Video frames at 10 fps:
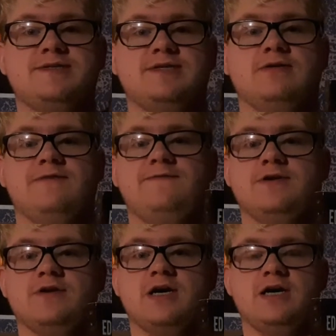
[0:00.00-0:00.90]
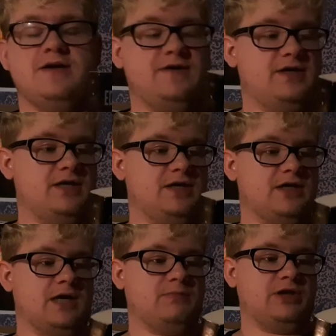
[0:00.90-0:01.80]
So if you're a
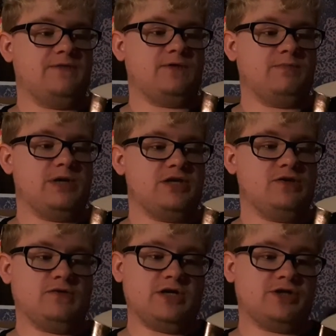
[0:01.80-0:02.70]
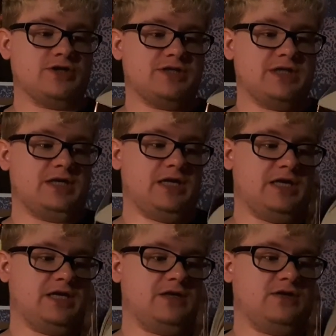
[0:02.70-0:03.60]
non-believer but you're interested
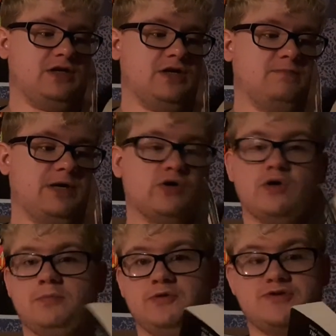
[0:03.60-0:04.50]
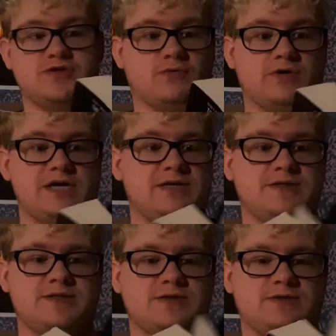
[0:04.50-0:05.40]
in, you know, paranormal
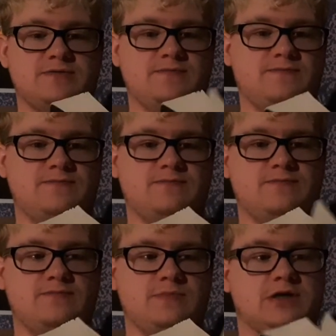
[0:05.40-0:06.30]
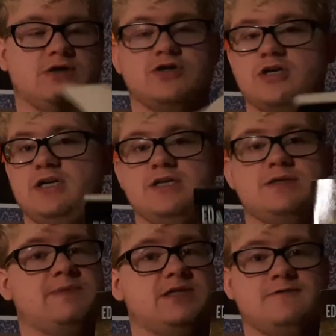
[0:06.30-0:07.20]
stories, you can treat it as
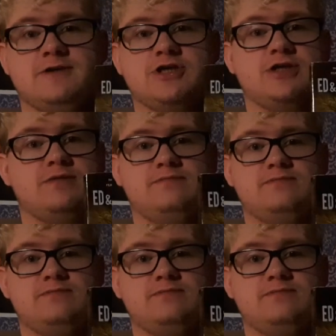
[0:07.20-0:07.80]
a piece of fiction.